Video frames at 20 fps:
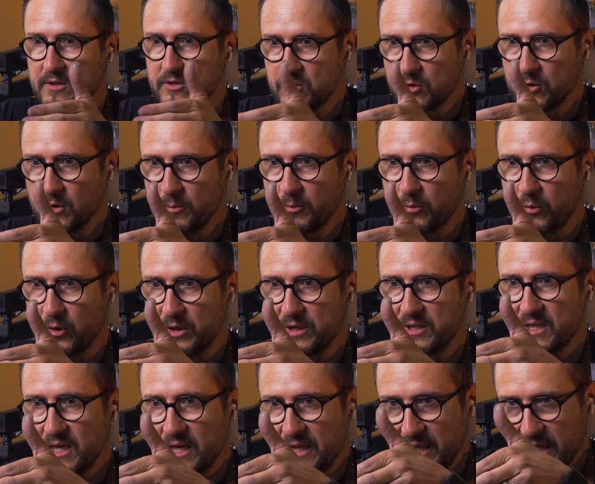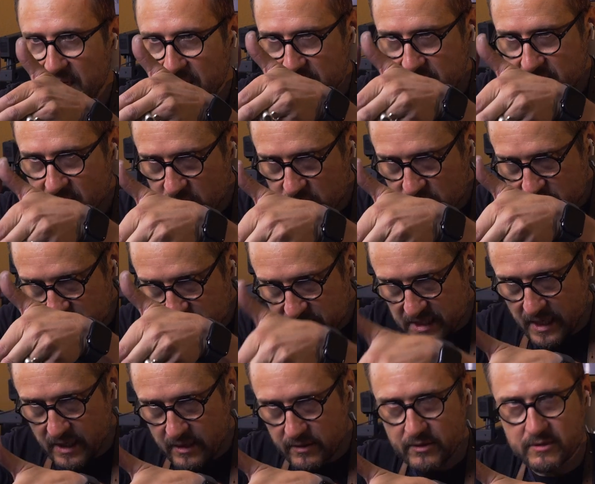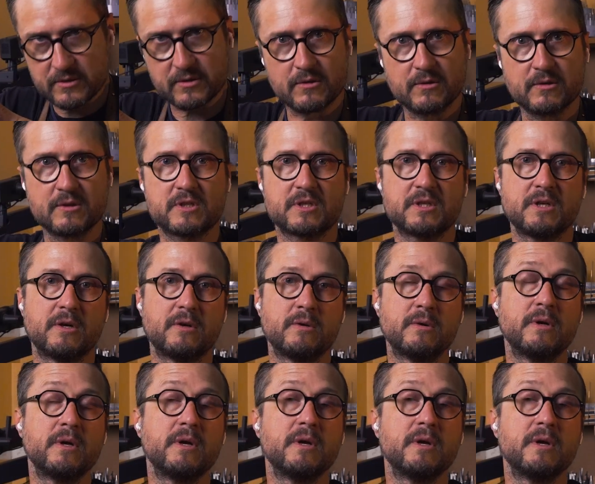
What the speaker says: to a point and then it goes down onto the stone.